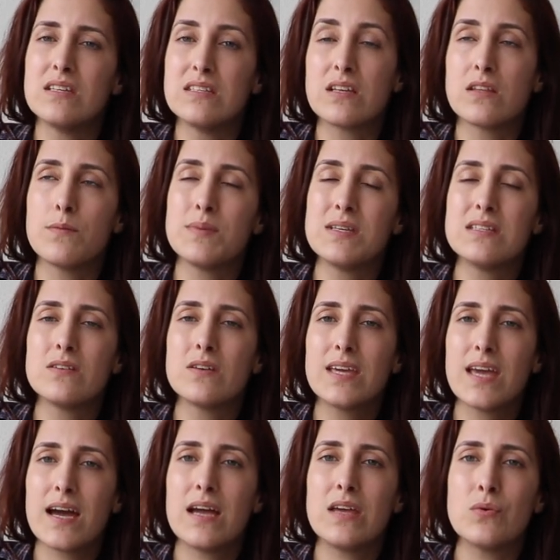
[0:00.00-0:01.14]
it's gonna be the
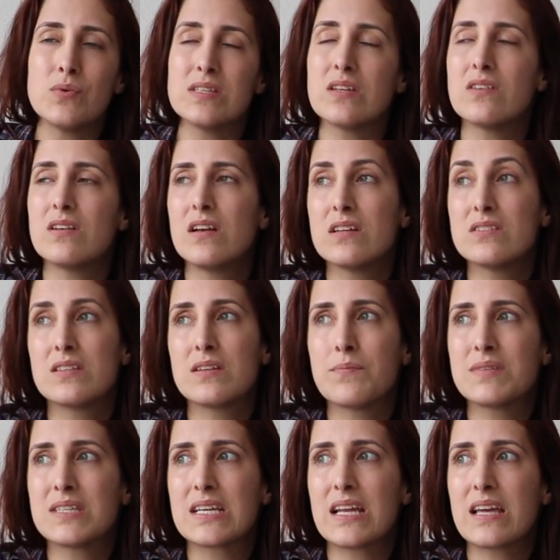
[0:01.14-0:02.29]
guy who's gonna learn
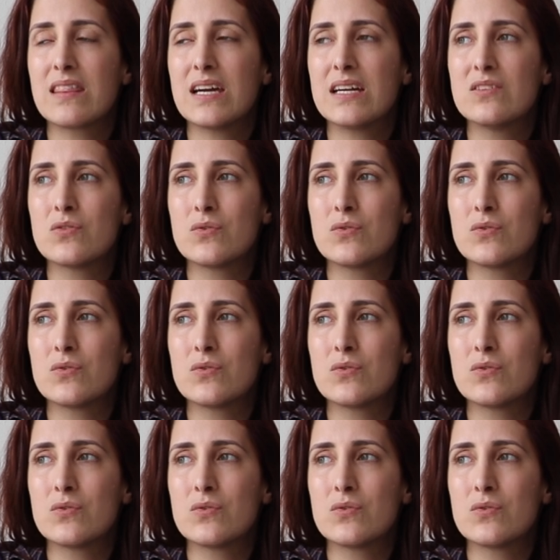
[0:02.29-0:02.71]
something like that